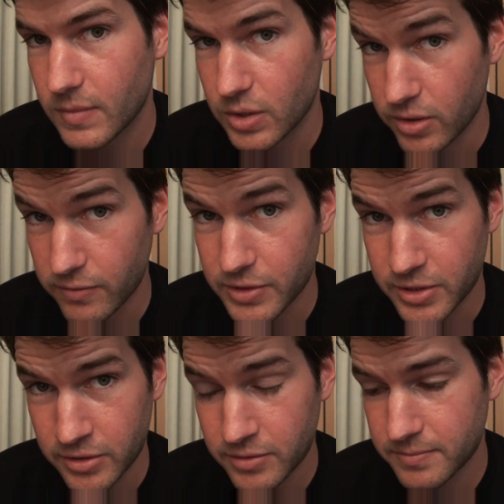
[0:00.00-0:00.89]
You have a
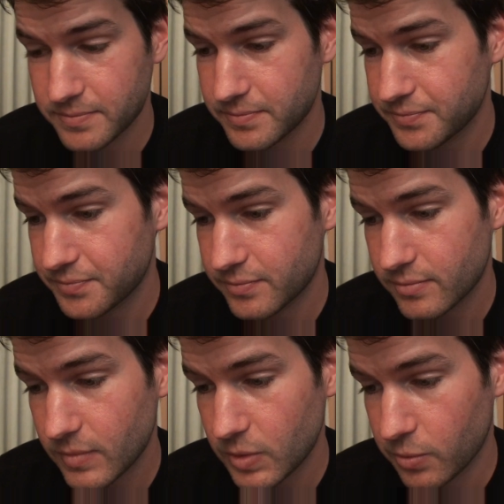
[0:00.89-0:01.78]
chill?
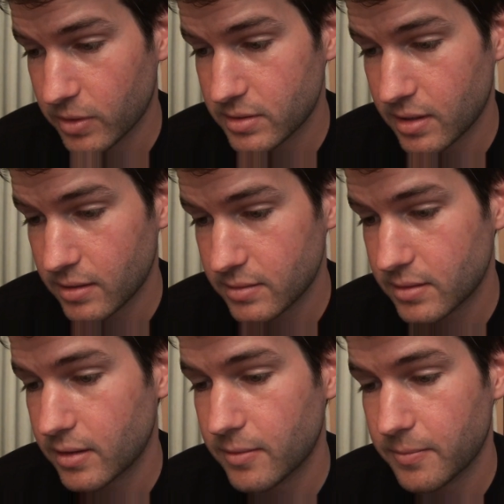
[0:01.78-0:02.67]
Rice asked.